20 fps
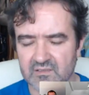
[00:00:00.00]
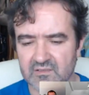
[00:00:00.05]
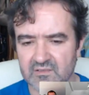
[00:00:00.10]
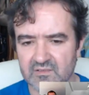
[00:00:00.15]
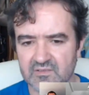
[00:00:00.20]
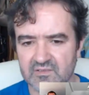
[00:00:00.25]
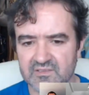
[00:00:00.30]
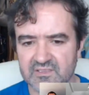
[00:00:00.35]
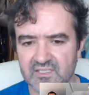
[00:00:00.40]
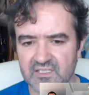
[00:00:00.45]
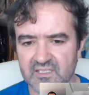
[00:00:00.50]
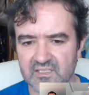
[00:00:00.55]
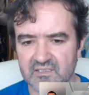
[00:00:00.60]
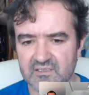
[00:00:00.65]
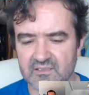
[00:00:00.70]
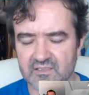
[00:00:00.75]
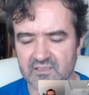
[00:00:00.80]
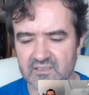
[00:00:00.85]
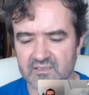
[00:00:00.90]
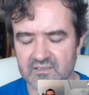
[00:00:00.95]
You see
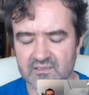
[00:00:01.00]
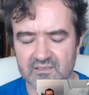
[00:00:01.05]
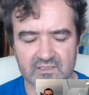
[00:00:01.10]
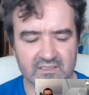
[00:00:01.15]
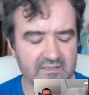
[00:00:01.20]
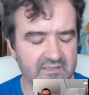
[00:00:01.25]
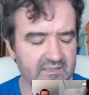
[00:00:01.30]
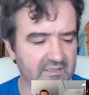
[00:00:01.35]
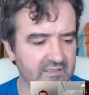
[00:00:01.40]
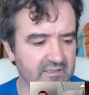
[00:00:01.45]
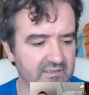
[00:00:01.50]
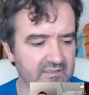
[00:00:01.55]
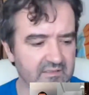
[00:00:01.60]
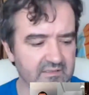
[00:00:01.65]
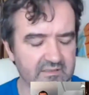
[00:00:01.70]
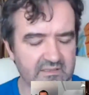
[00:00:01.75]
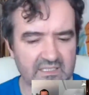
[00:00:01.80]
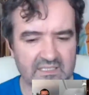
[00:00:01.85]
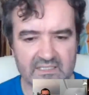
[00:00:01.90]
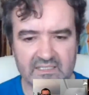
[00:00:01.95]
let's say
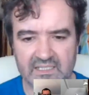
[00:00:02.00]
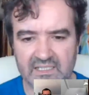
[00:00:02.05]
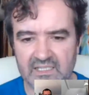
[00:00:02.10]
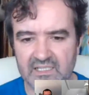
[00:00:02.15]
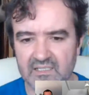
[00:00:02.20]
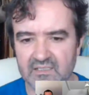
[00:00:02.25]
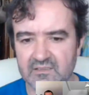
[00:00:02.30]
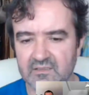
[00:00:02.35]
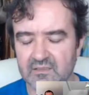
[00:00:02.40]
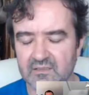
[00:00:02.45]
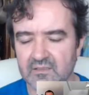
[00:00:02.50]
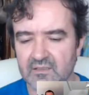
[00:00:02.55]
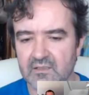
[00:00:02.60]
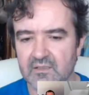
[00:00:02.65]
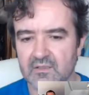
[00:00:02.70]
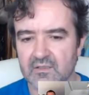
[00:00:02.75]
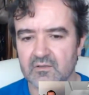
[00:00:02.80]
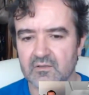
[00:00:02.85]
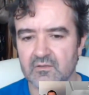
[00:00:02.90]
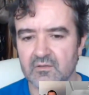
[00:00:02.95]
the need
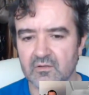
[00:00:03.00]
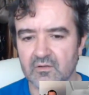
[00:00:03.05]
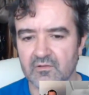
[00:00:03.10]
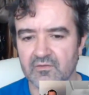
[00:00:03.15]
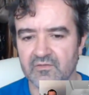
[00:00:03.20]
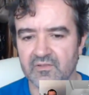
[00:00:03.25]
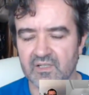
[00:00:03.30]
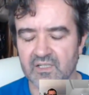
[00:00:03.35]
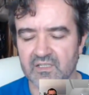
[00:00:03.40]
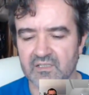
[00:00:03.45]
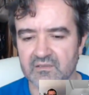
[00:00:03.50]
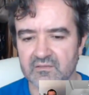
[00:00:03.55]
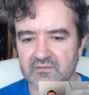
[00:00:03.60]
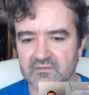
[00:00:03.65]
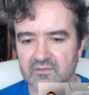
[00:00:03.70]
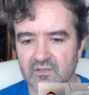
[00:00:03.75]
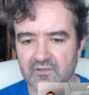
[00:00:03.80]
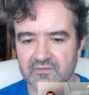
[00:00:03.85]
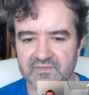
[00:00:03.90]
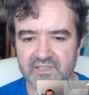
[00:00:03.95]
of
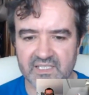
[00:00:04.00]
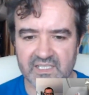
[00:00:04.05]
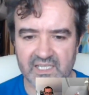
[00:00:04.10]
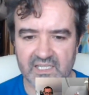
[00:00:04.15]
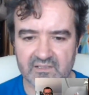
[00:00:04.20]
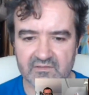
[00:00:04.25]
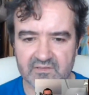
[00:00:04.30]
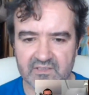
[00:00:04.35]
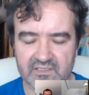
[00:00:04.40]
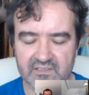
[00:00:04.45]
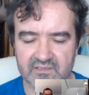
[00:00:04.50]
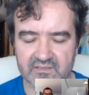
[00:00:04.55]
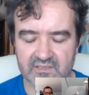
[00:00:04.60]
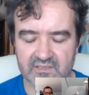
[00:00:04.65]
the countries